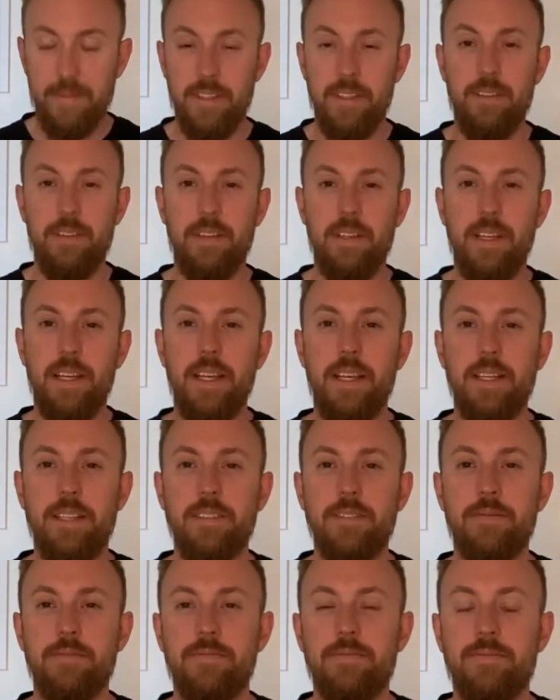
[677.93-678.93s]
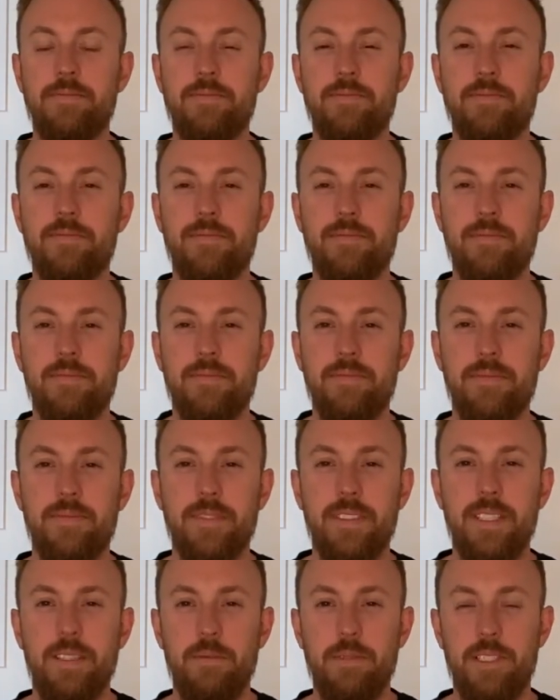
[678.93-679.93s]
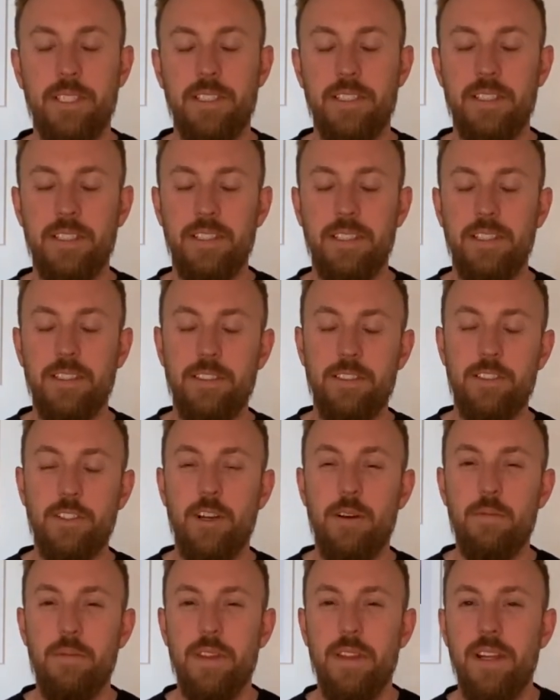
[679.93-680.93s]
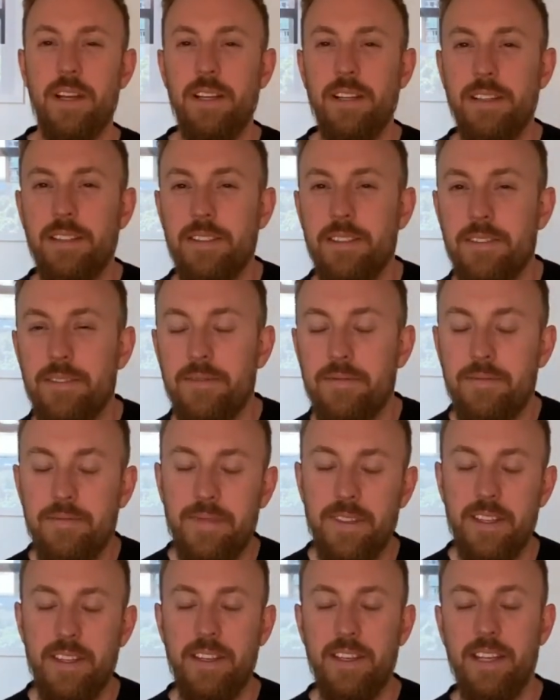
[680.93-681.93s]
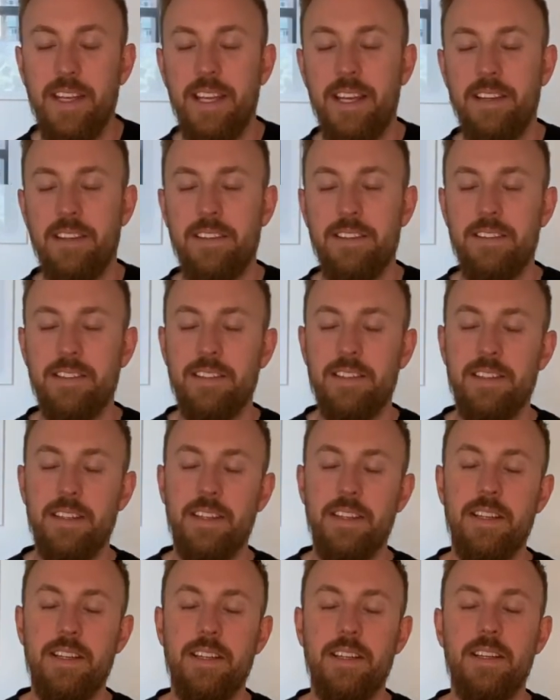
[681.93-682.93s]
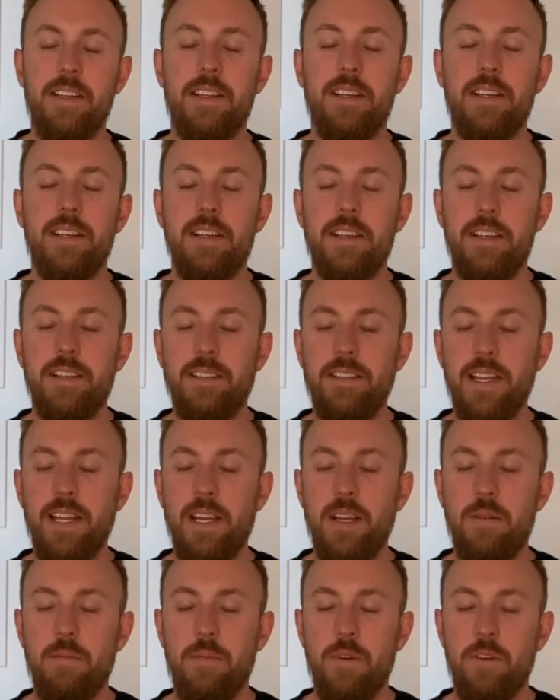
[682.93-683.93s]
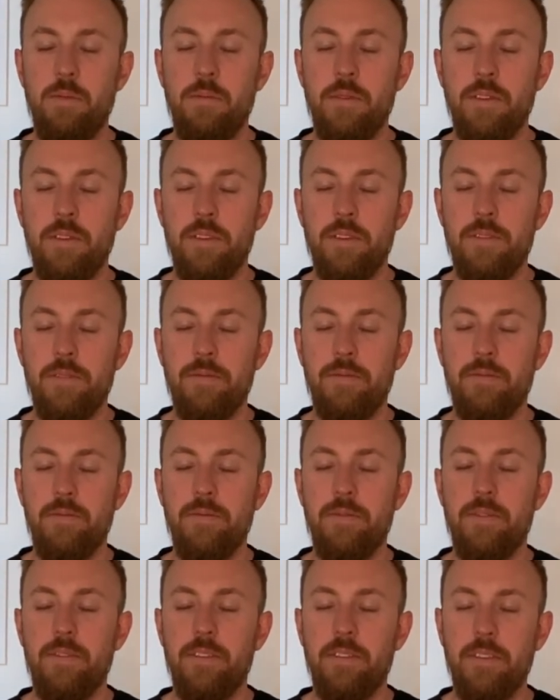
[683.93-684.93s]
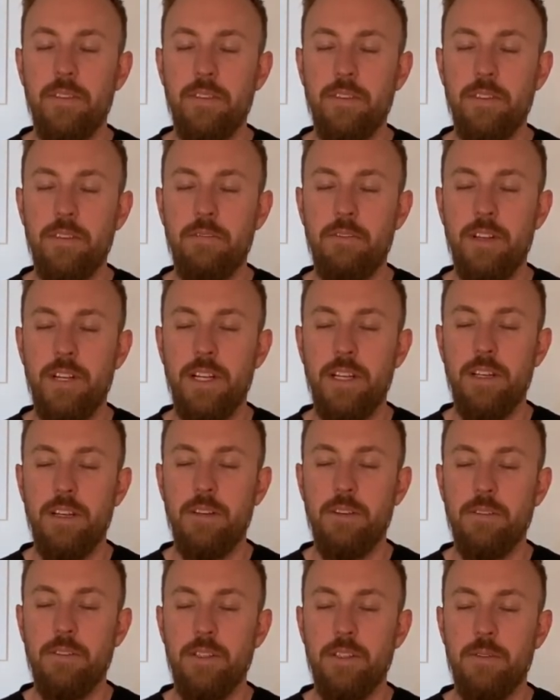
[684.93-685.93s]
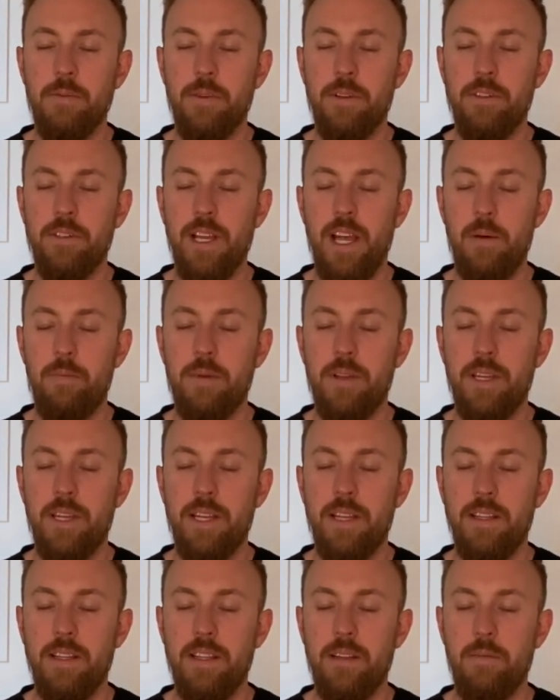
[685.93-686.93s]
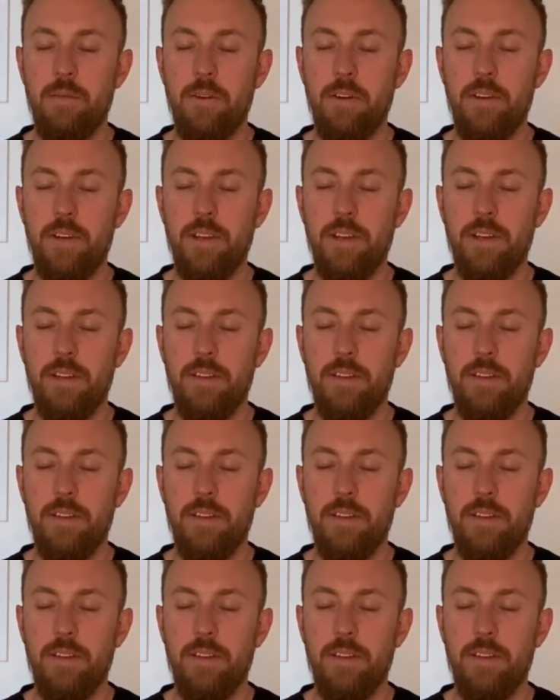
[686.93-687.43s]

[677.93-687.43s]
Okay, and we're just going to stop there. And again, just take a moment just to really notice what's happening in the body.